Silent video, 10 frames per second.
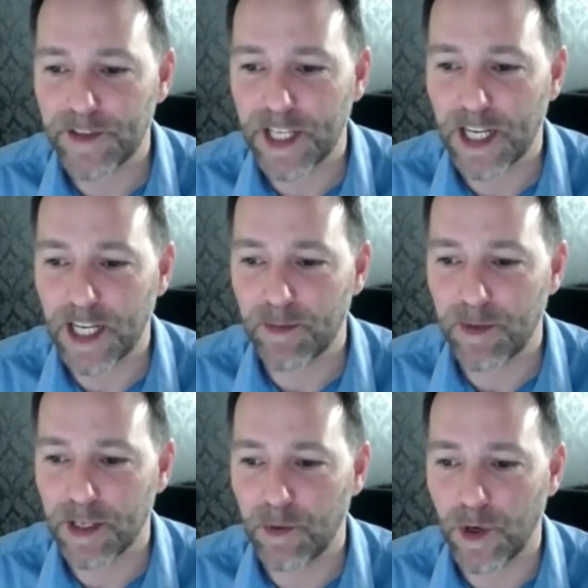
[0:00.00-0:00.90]
sure I've seen a
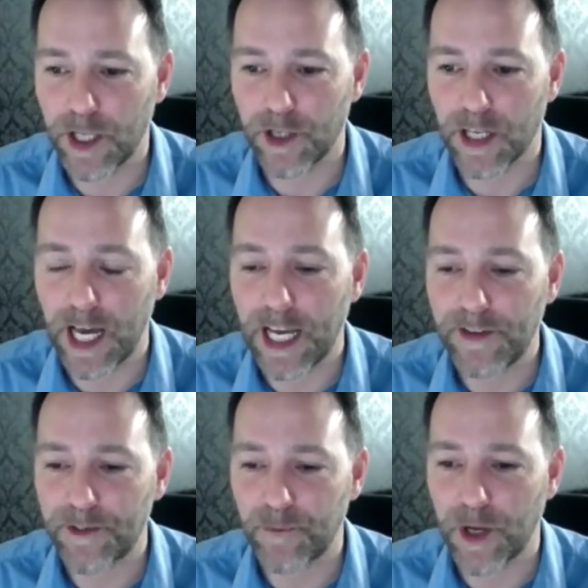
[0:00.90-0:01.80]
couple of one of your
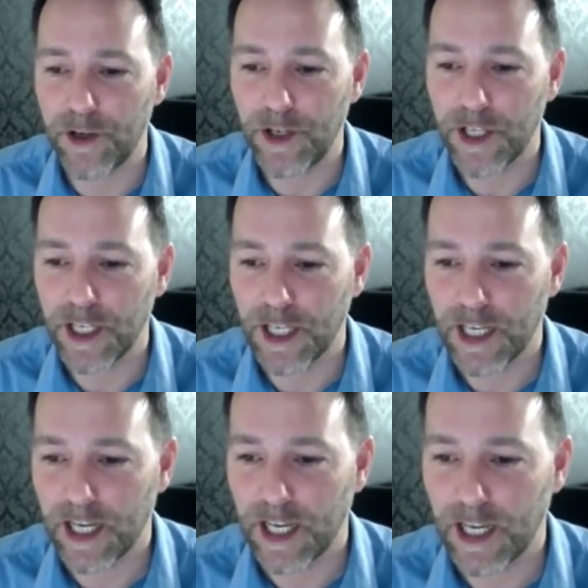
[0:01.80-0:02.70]
lives as well.
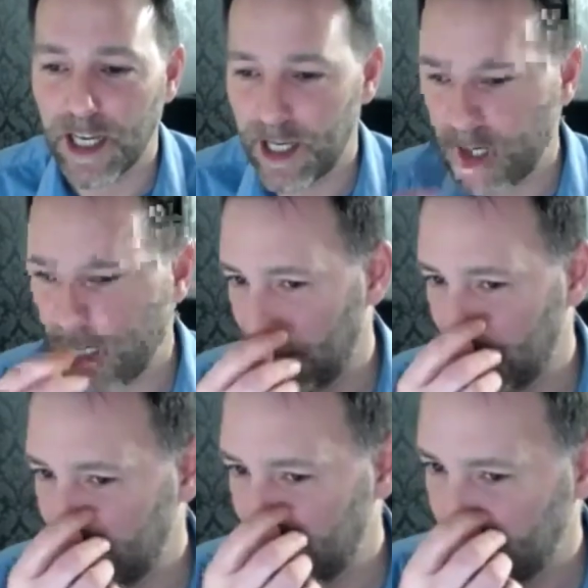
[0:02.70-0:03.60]

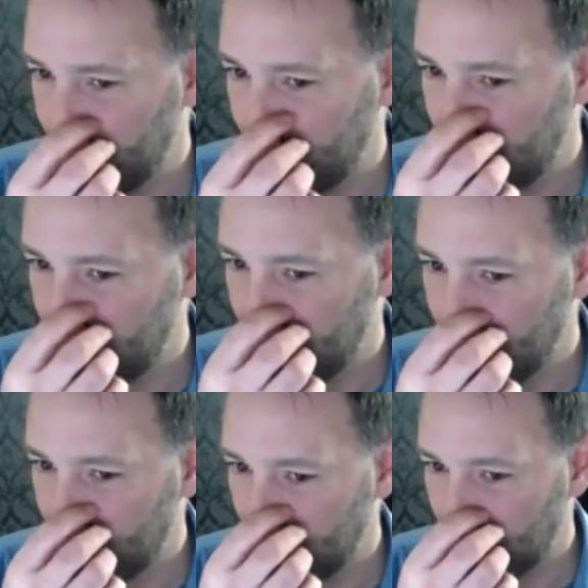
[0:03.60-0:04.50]

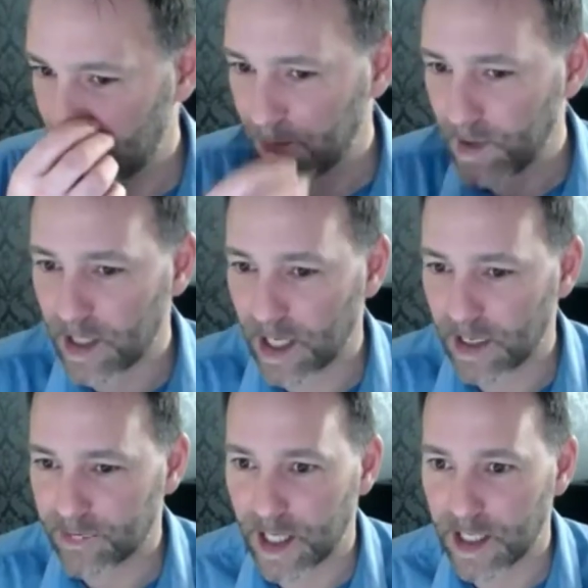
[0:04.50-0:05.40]
A couple of your
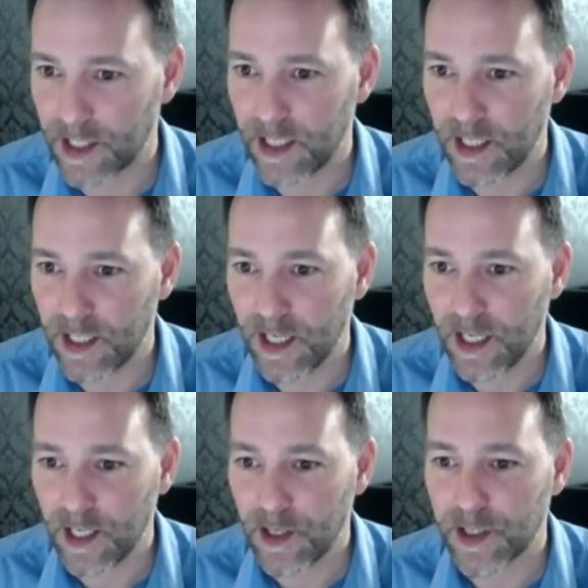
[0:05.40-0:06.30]
lives, actually,
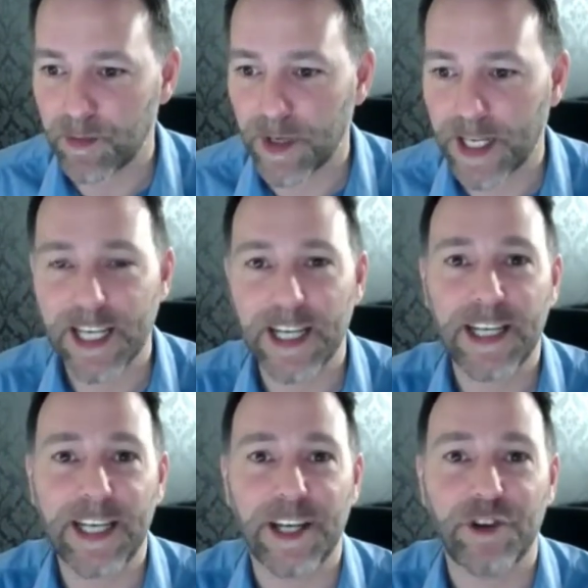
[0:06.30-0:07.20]
because
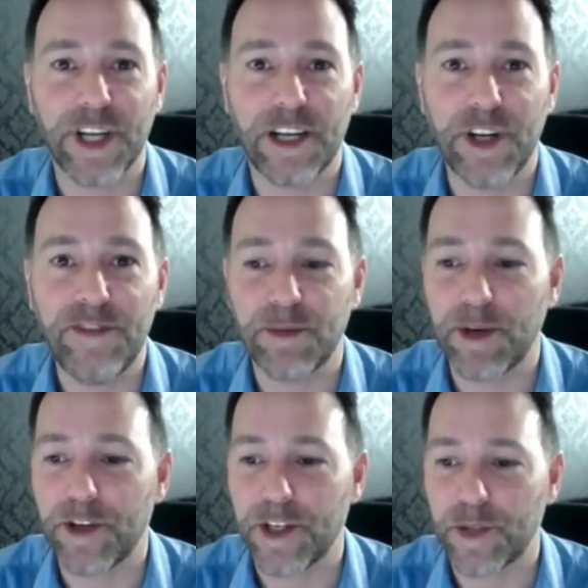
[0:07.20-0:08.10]
Maria kind of raves
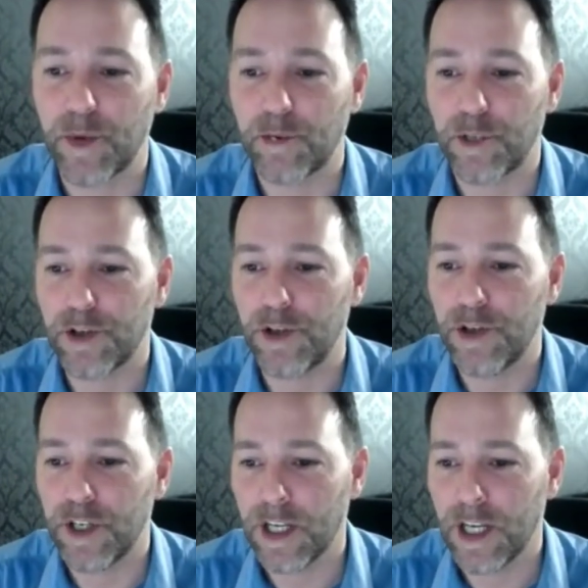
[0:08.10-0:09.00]
about you as well.
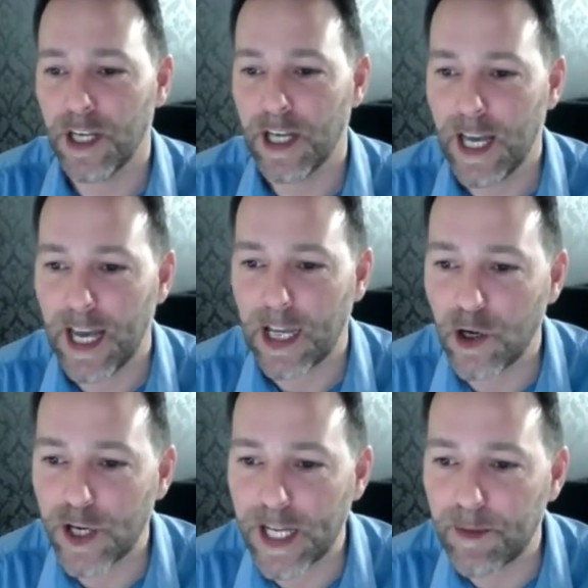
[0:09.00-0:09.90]
So,
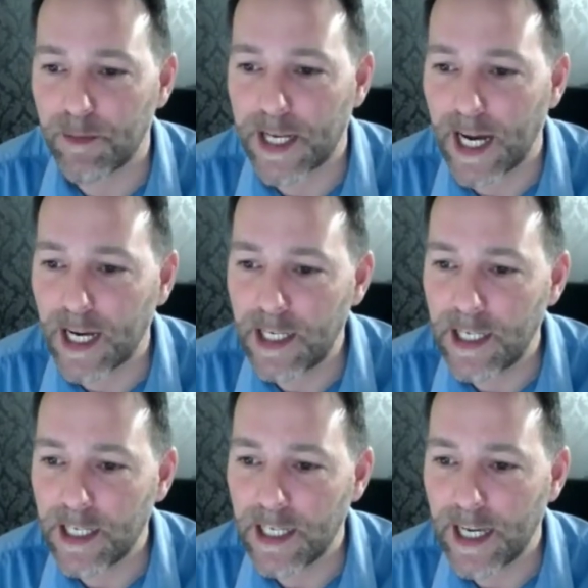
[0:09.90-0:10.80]
Laurie McCalla,
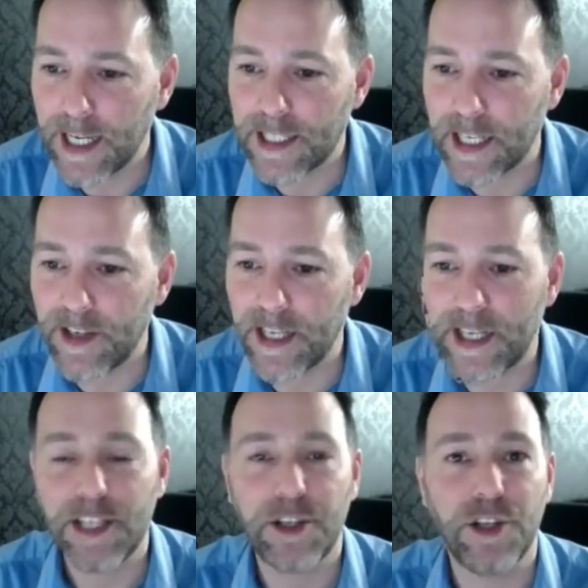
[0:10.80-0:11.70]
hey Stephen,
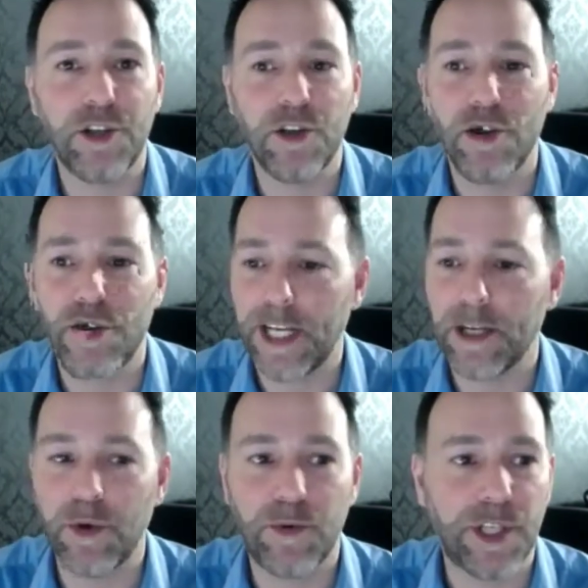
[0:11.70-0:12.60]
hey to you,
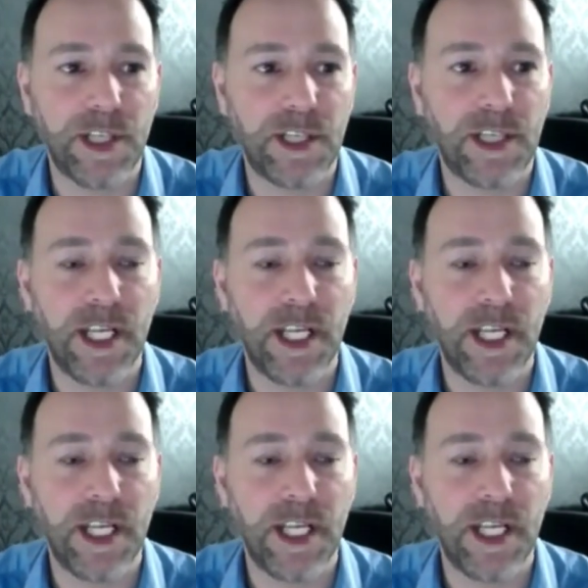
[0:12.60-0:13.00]
Laurie. We were